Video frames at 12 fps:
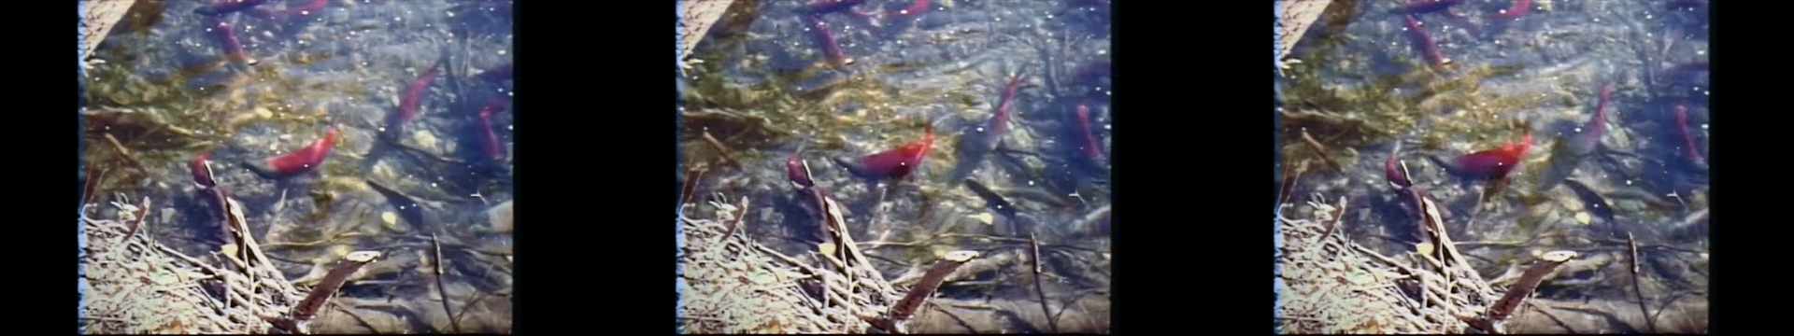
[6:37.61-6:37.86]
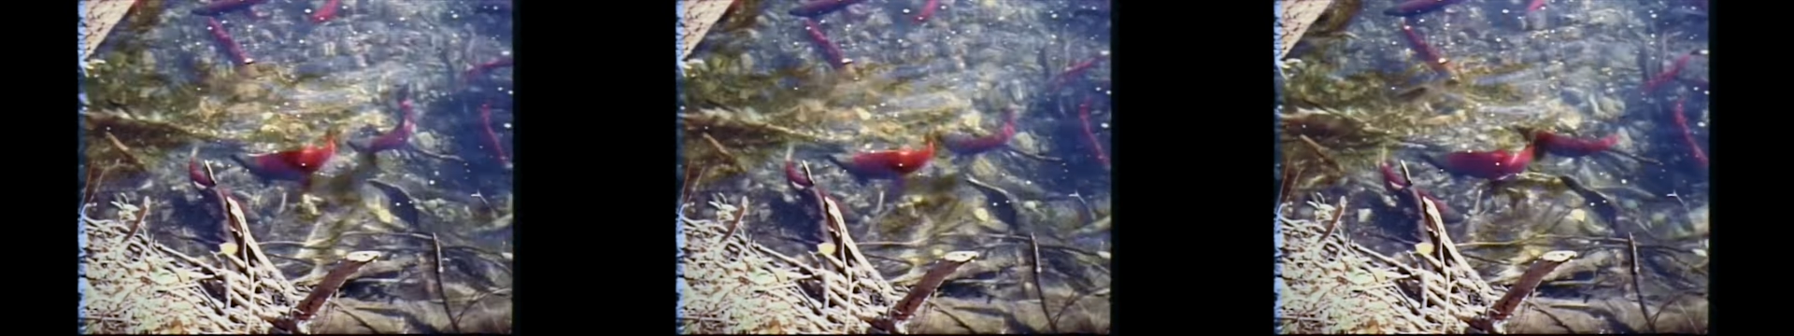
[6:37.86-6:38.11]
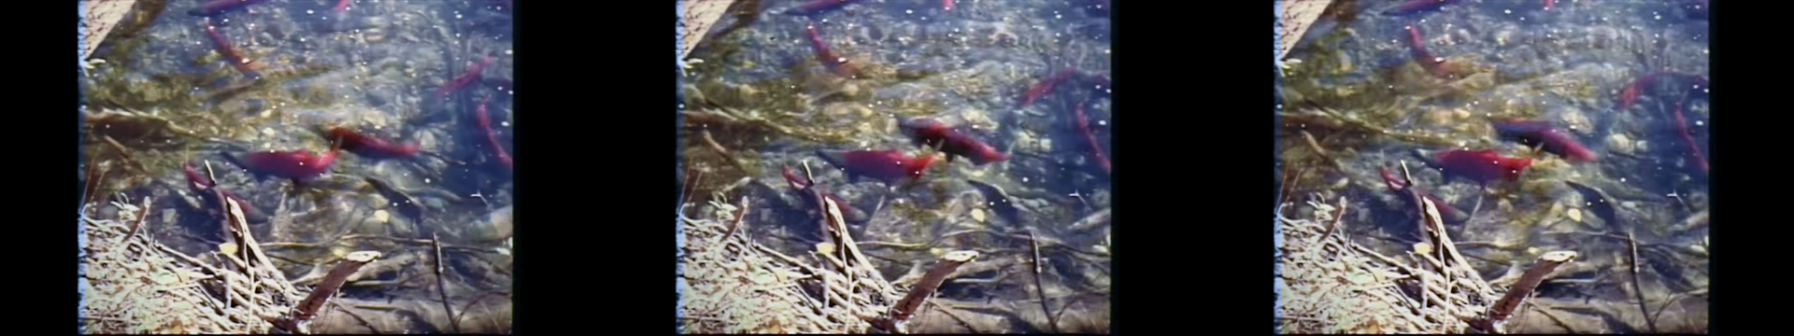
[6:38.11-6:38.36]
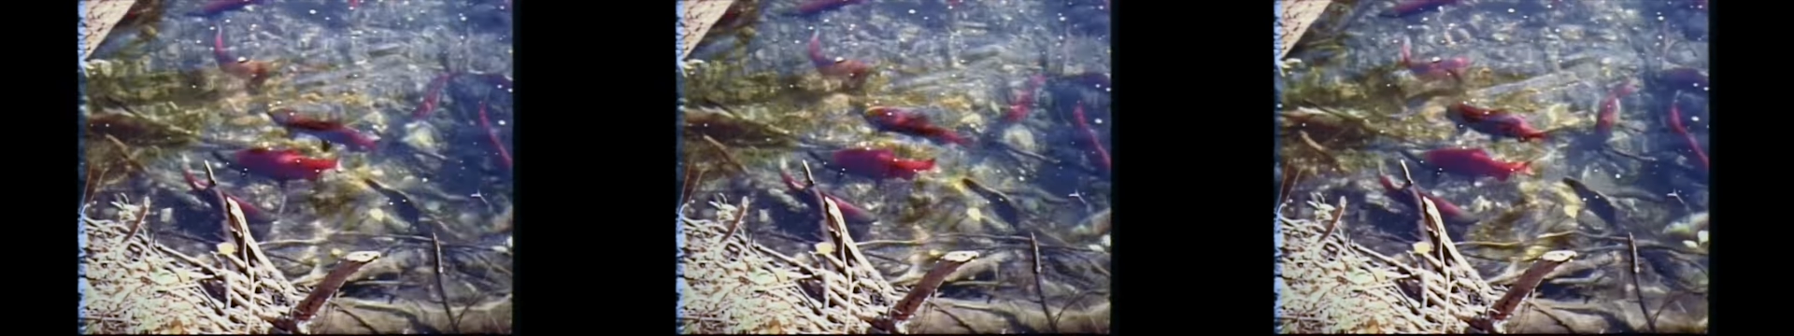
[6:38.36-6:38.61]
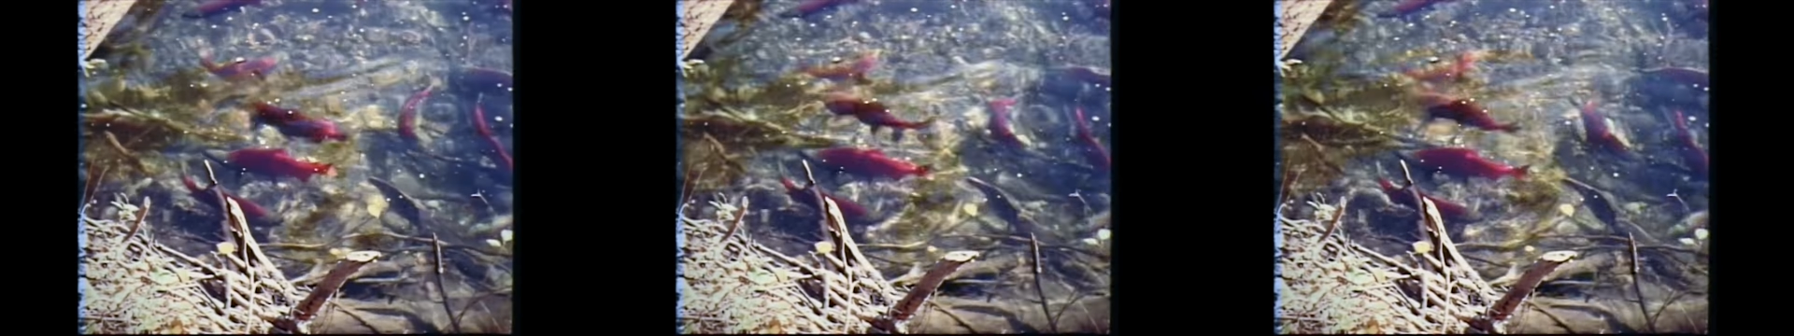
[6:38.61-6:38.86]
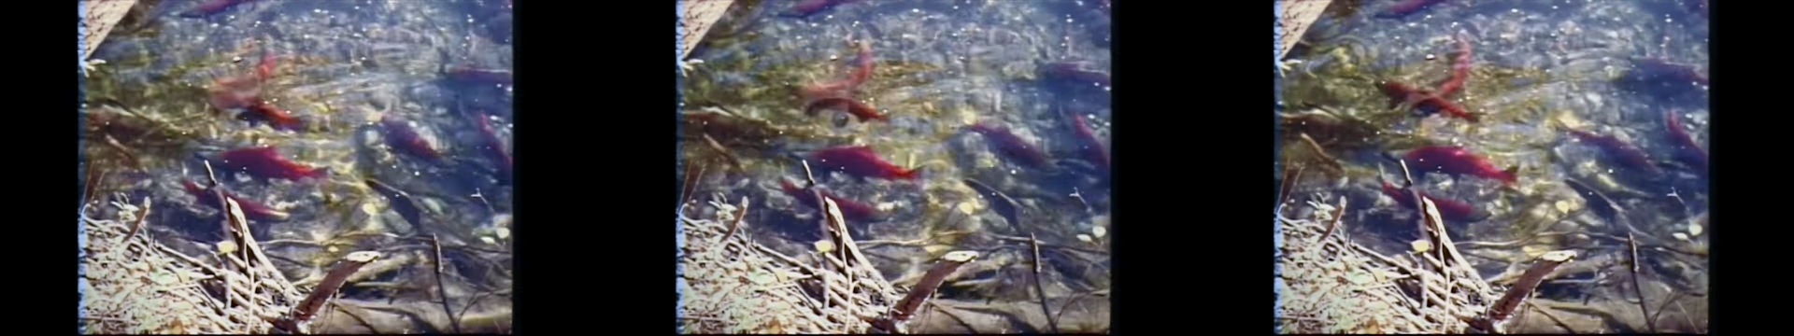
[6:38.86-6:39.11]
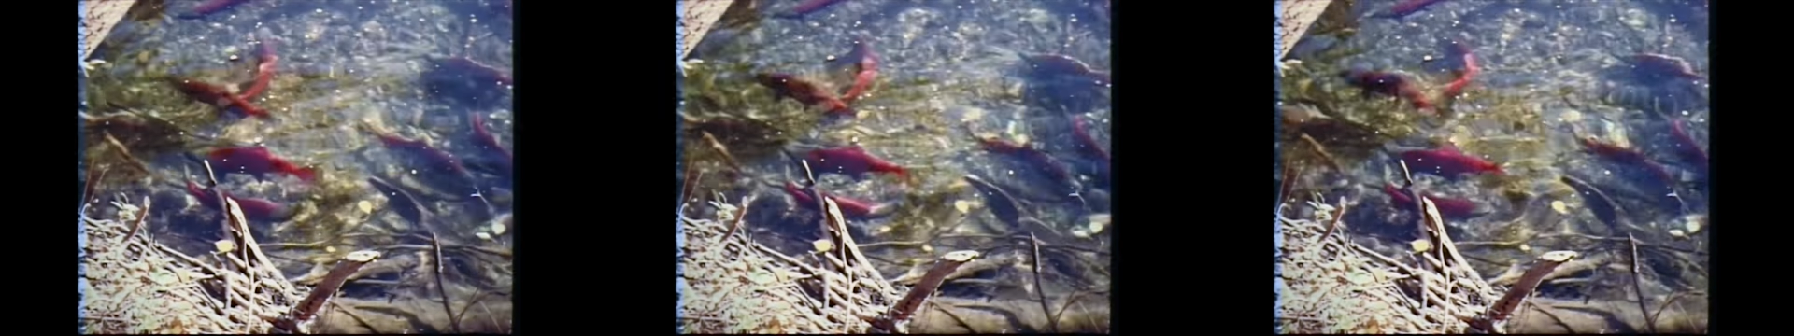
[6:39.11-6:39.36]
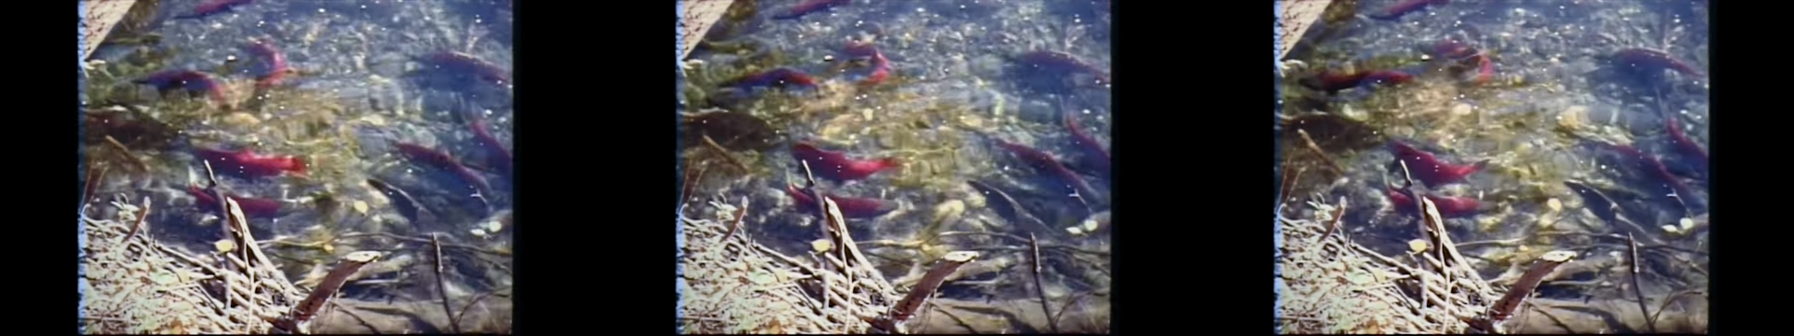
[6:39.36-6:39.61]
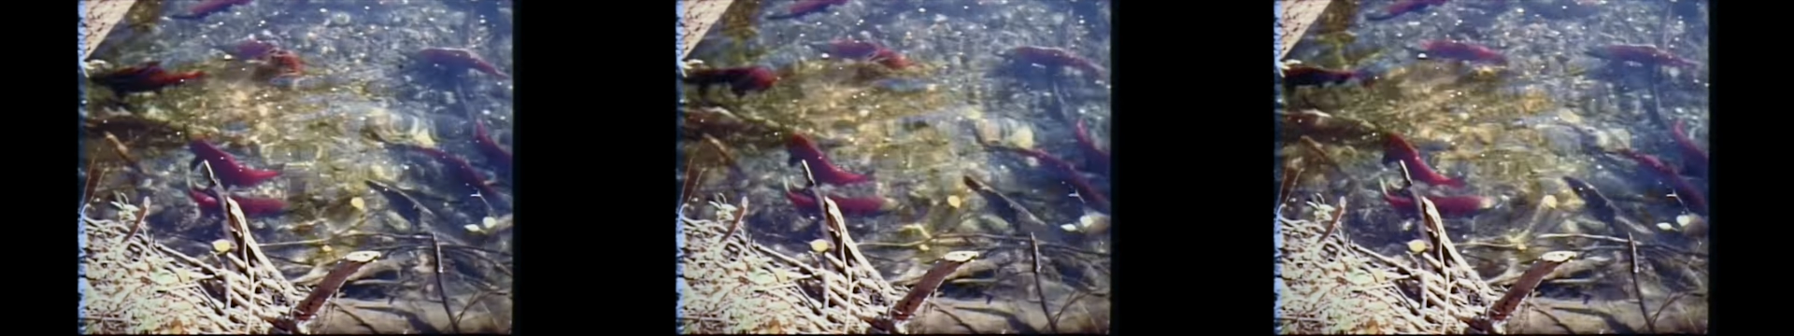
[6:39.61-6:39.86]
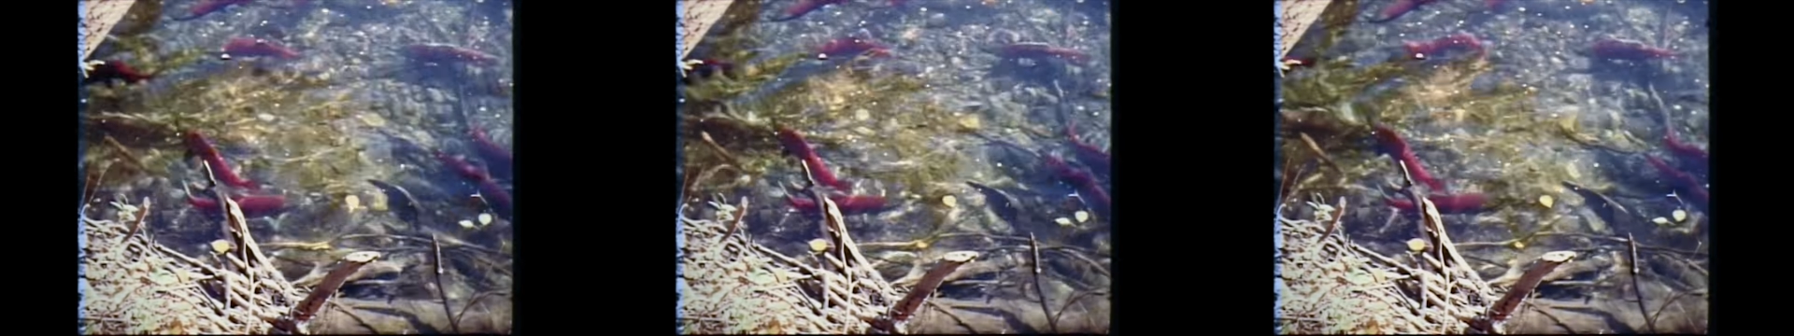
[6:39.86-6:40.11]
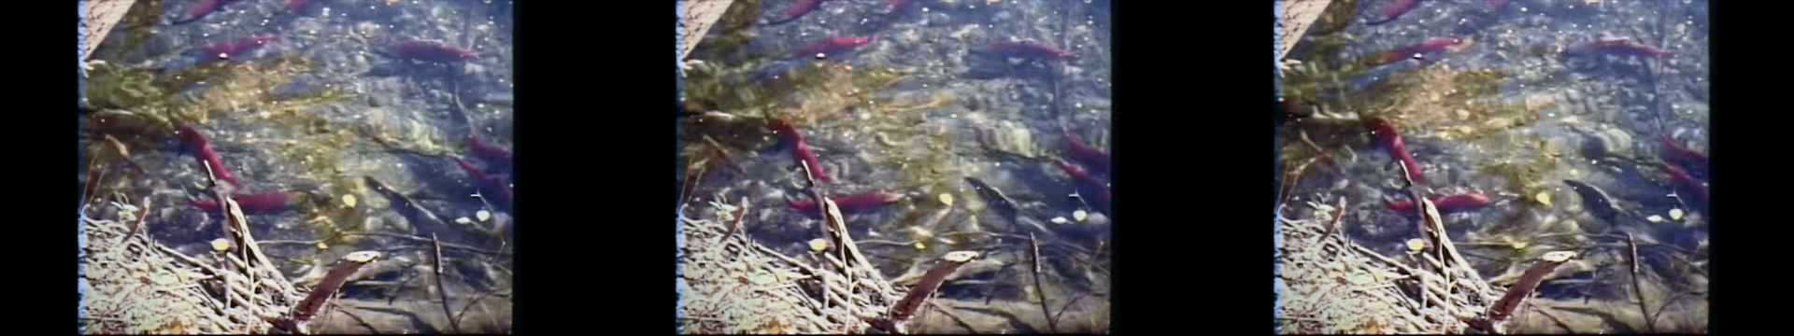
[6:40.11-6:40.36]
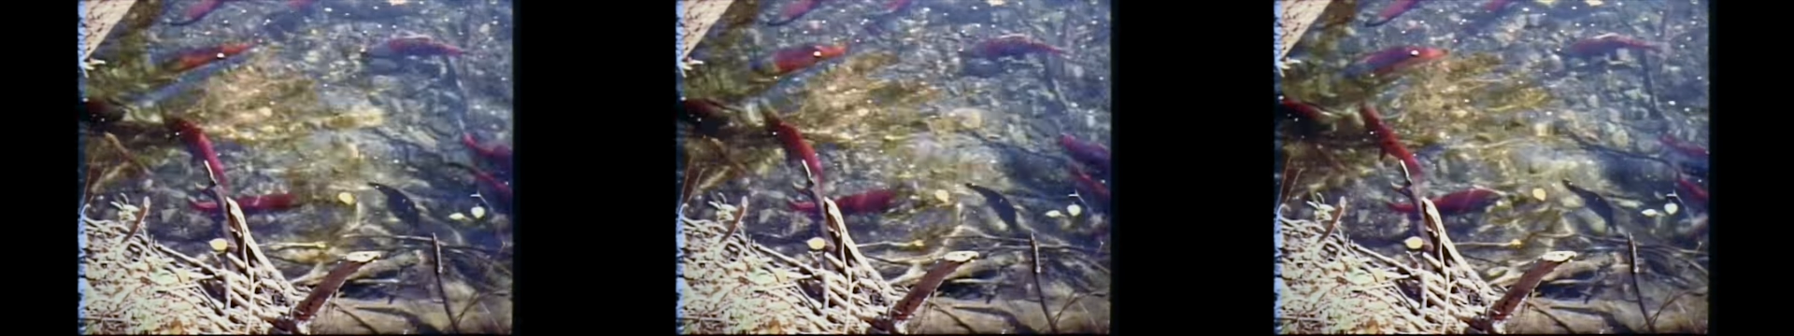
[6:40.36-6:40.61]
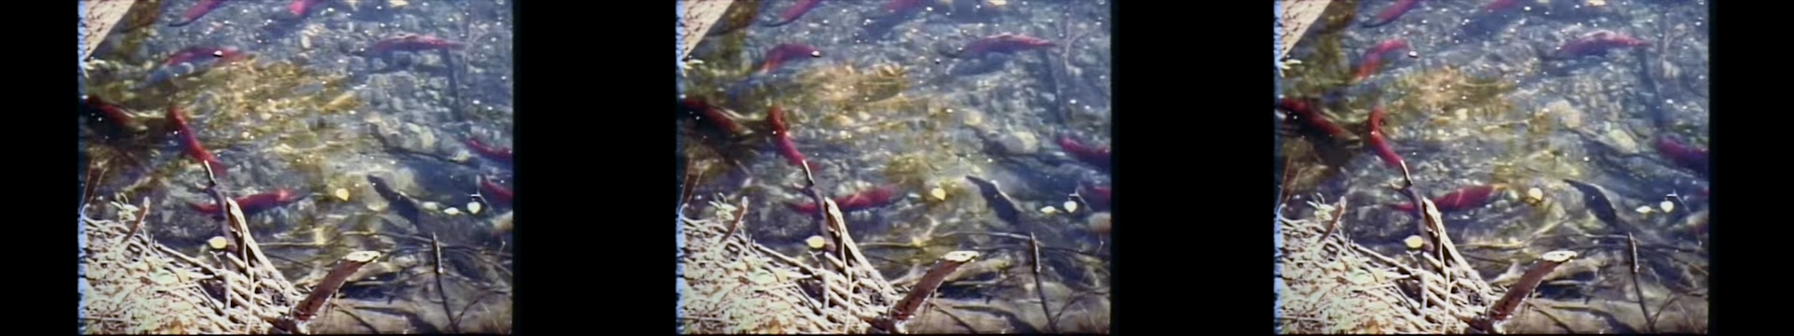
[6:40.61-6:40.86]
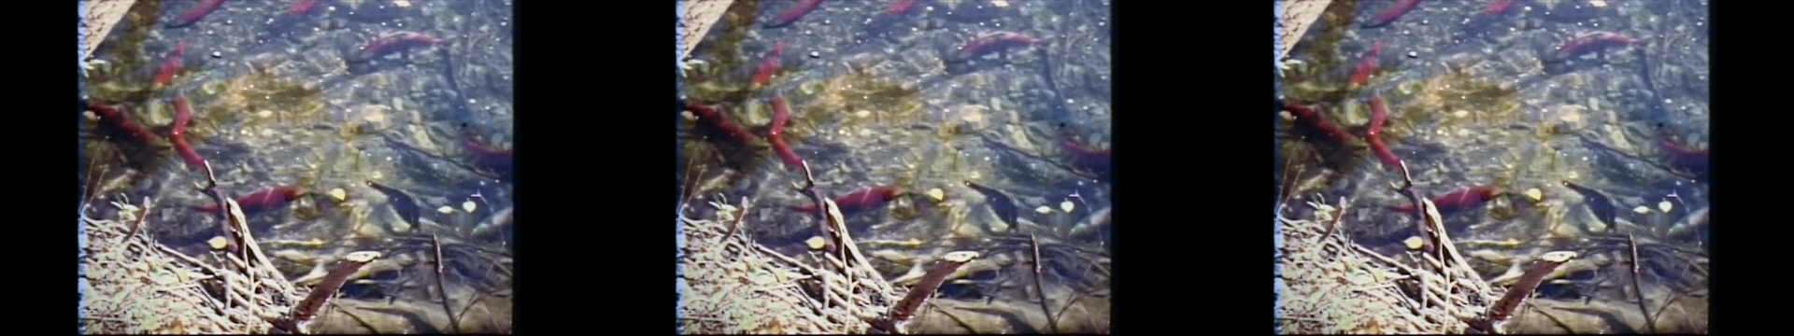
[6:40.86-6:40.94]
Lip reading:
[unreadable: no face in view]